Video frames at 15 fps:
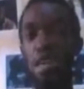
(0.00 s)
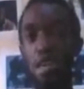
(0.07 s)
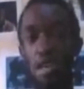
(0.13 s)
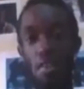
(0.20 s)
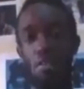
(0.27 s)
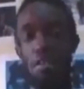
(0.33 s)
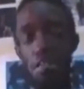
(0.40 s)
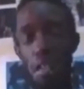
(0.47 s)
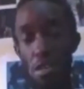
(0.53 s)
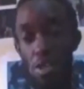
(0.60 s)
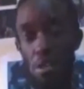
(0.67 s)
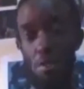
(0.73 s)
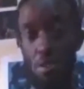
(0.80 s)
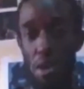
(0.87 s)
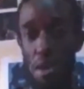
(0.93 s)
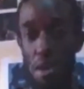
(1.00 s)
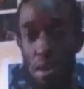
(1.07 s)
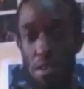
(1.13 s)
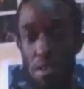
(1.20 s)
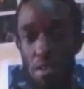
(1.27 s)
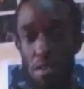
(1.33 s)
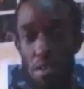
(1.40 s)
the Central Park,
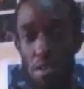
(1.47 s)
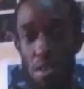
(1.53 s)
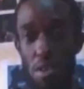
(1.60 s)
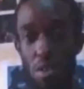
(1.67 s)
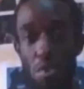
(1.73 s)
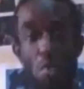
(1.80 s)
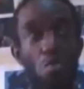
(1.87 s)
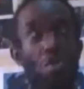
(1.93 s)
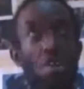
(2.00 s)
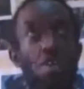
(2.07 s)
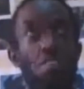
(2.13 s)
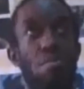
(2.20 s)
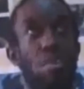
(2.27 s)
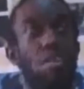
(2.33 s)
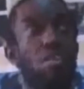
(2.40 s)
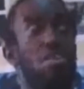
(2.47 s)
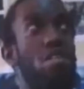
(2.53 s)
who can make